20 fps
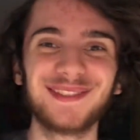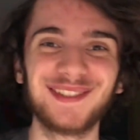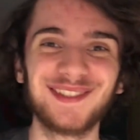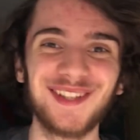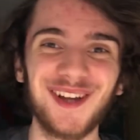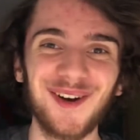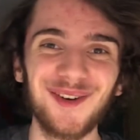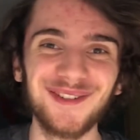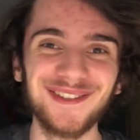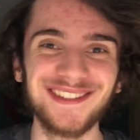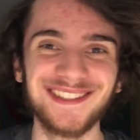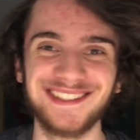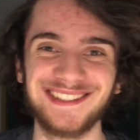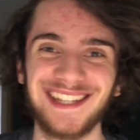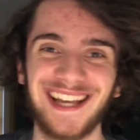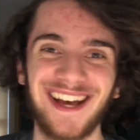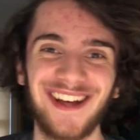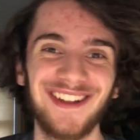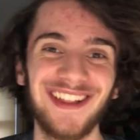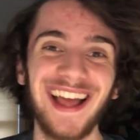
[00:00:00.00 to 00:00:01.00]
don't
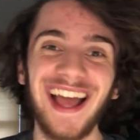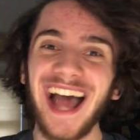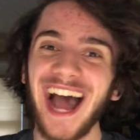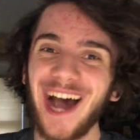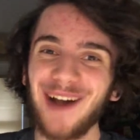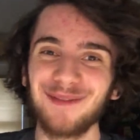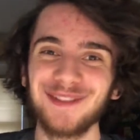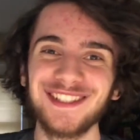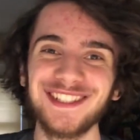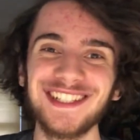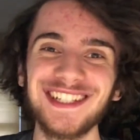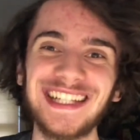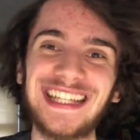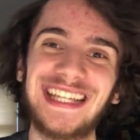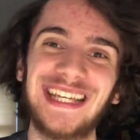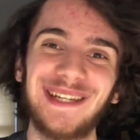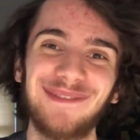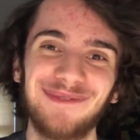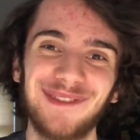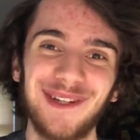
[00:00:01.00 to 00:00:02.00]
sell, I'm just gonna
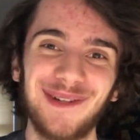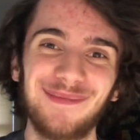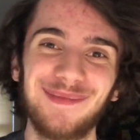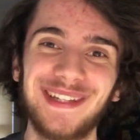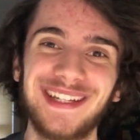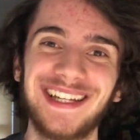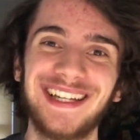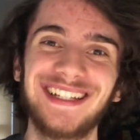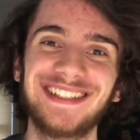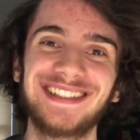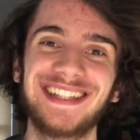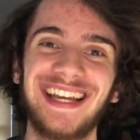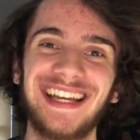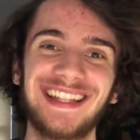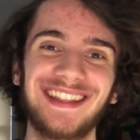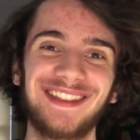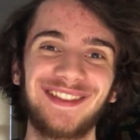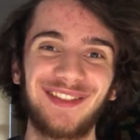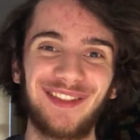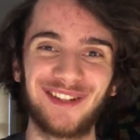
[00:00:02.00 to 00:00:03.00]
keep them because
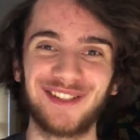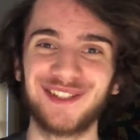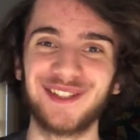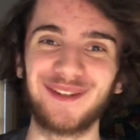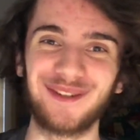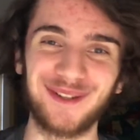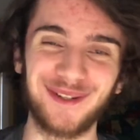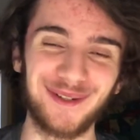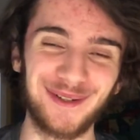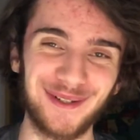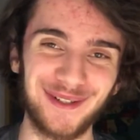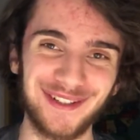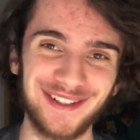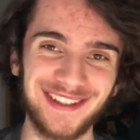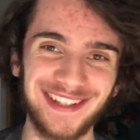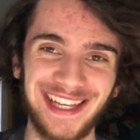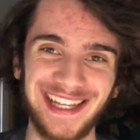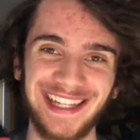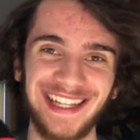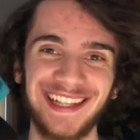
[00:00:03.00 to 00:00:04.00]
they're so cool.
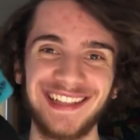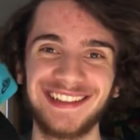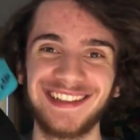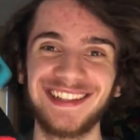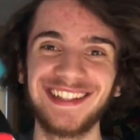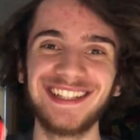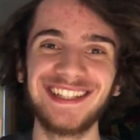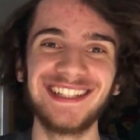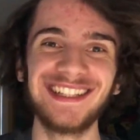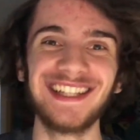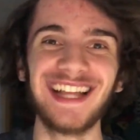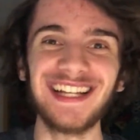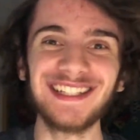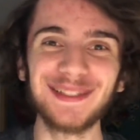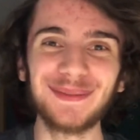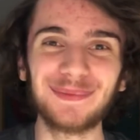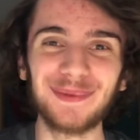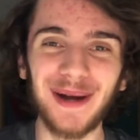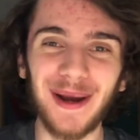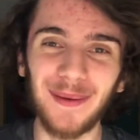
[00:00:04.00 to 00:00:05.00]
That's
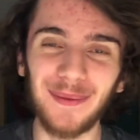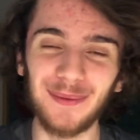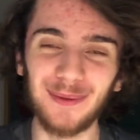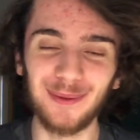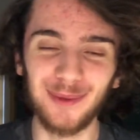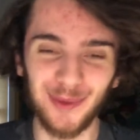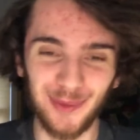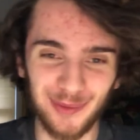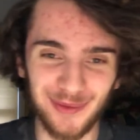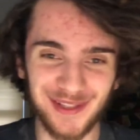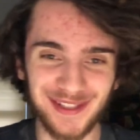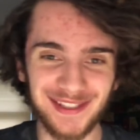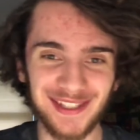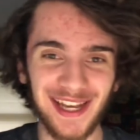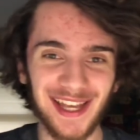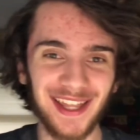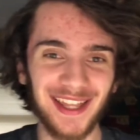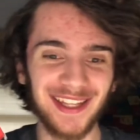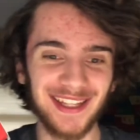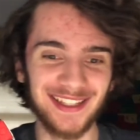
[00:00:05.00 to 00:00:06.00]
the problem with
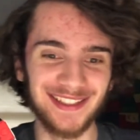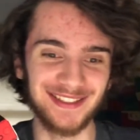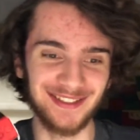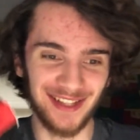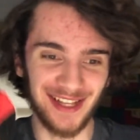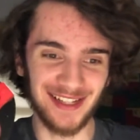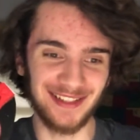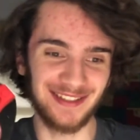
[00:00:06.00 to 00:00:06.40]
reselling, because a lot